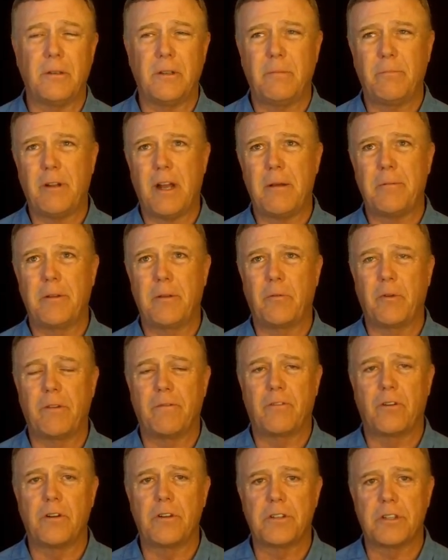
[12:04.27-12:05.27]
and they'll probably
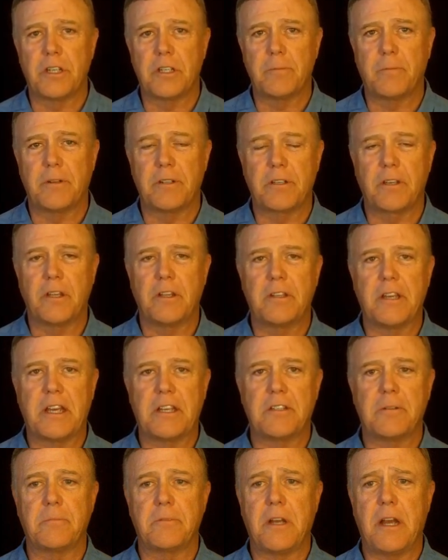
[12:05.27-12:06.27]
reverse this, but it's going
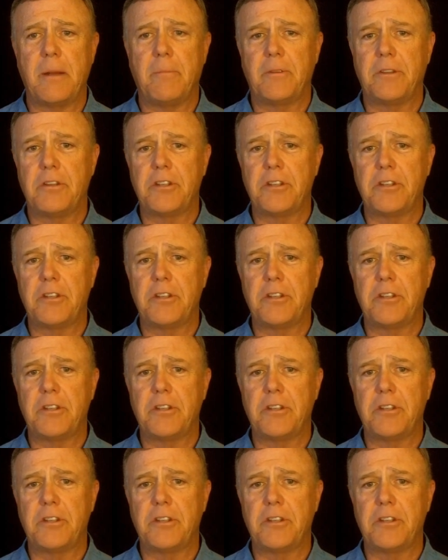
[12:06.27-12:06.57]
to take some time.